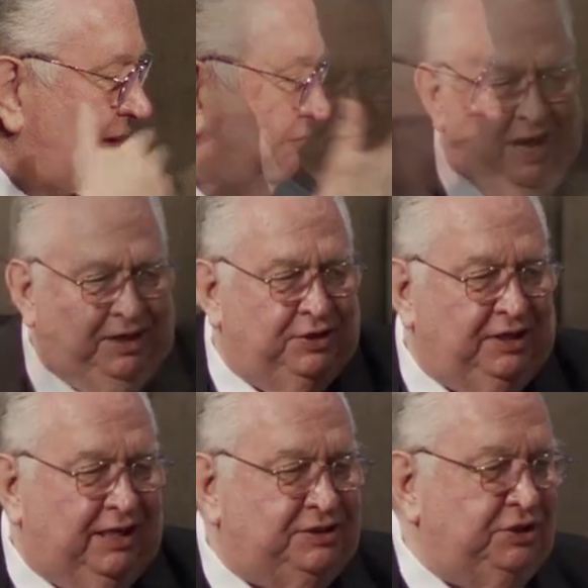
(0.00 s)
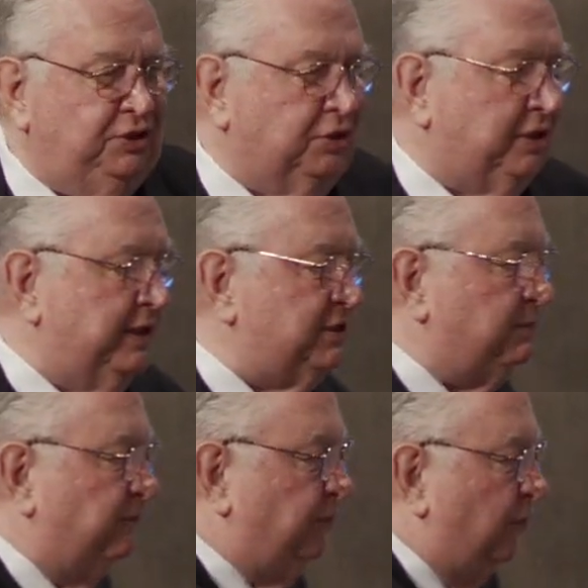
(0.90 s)
If I could get to your
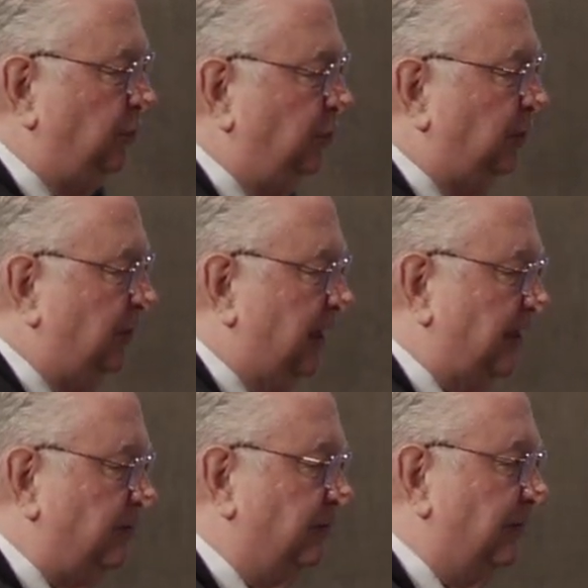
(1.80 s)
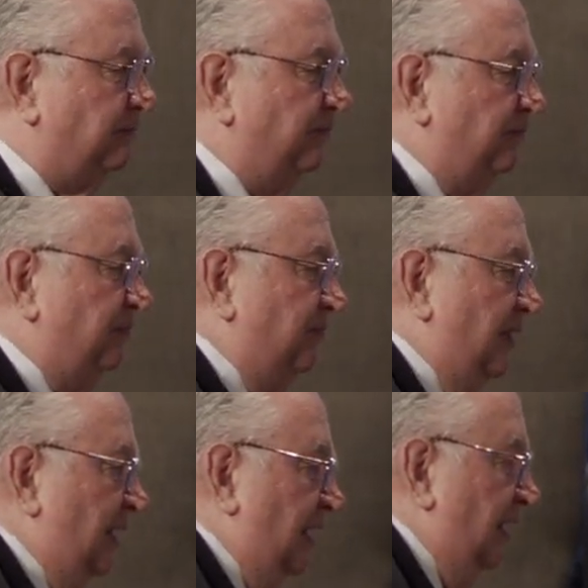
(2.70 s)
kids before you could get to them,
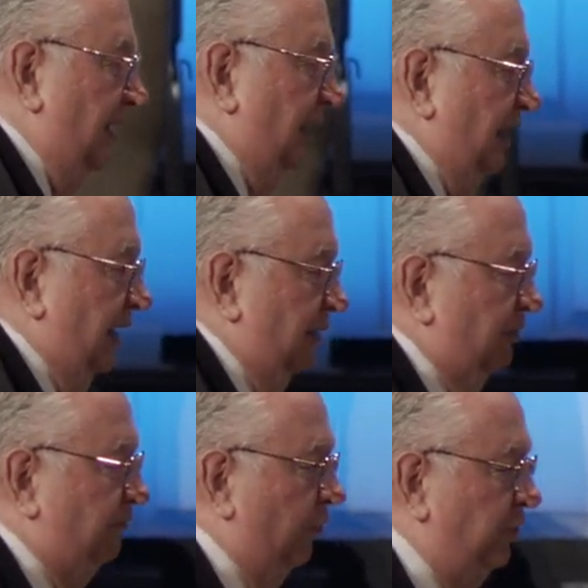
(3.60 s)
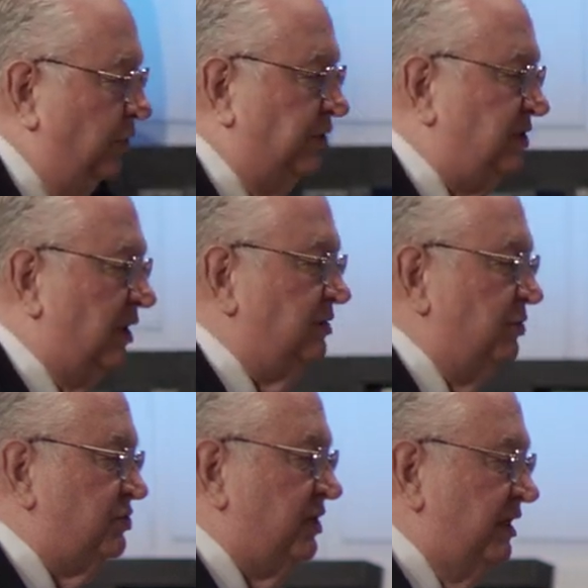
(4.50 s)
and before you would tell
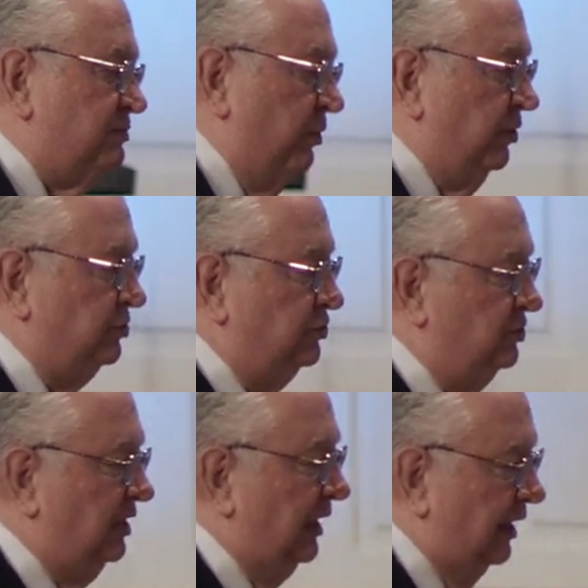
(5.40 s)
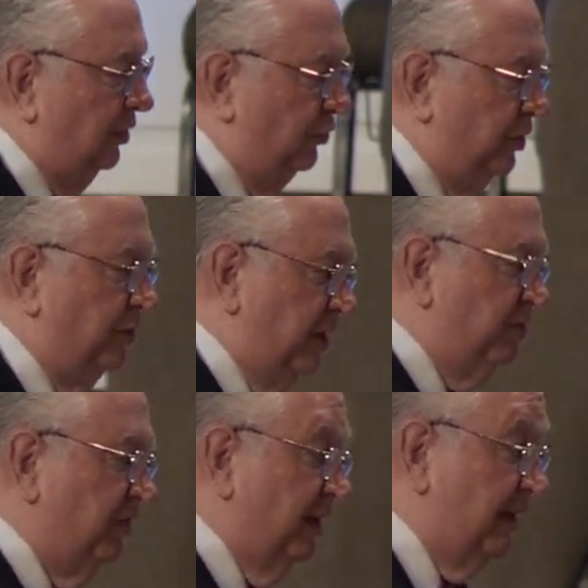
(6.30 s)
those kids, boy, don't you tell that lawyer
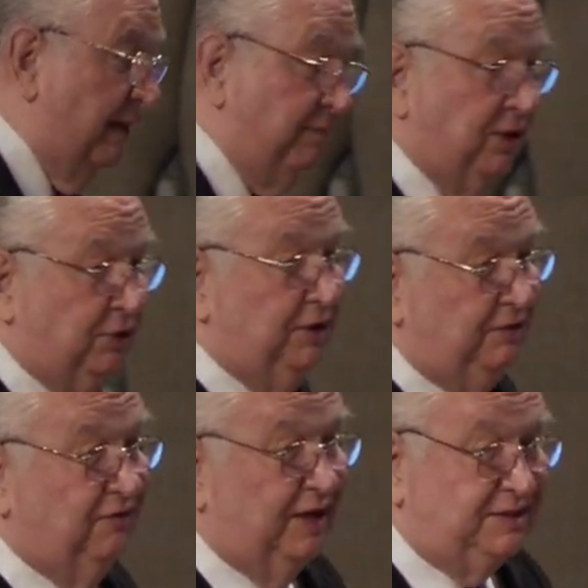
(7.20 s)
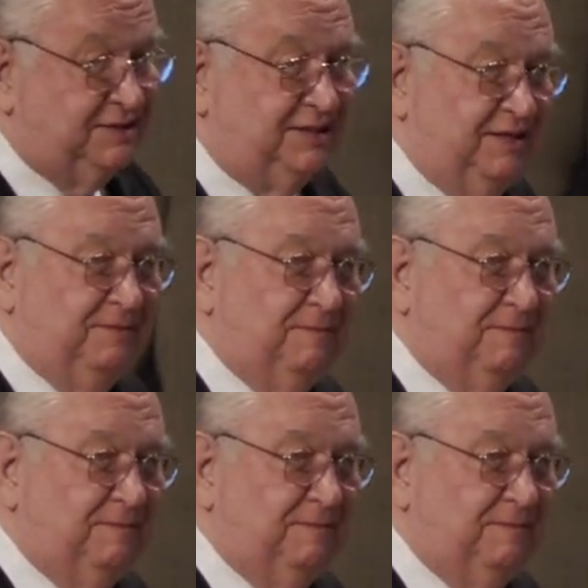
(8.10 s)
nothing, and that'd be good advice.